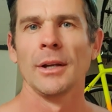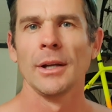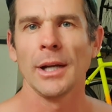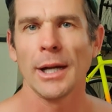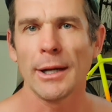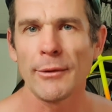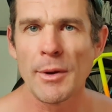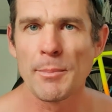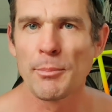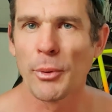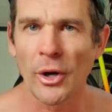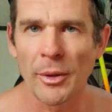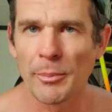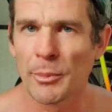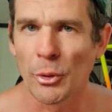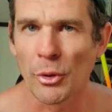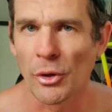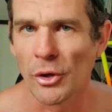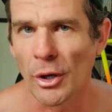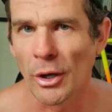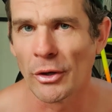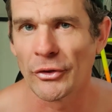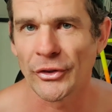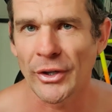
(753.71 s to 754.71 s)
Every bodybuilder
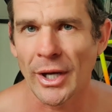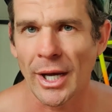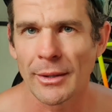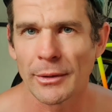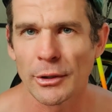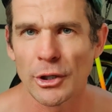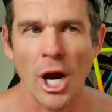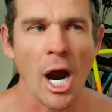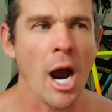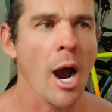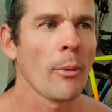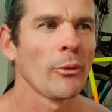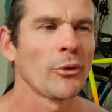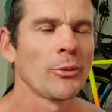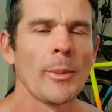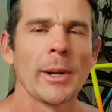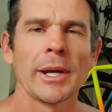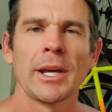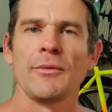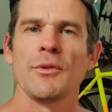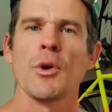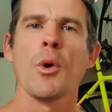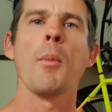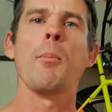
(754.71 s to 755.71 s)
knows that. Carbs may
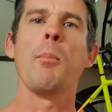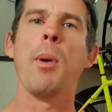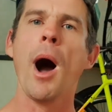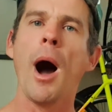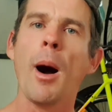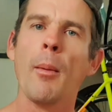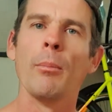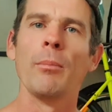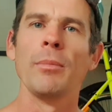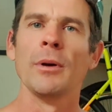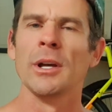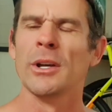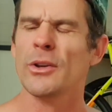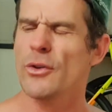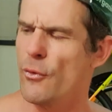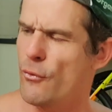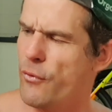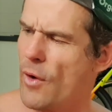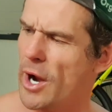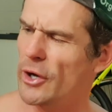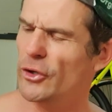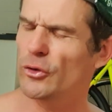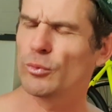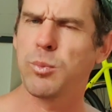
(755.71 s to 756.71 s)
give you a pump. Your
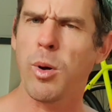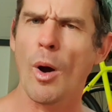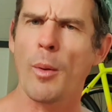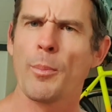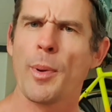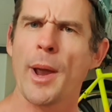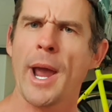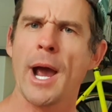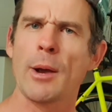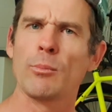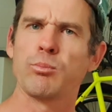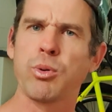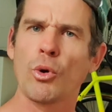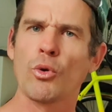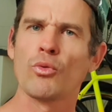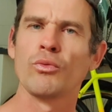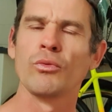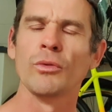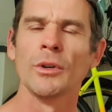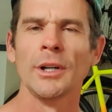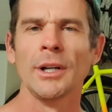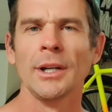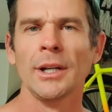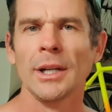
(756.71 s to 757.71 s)
veins pop out. Boom.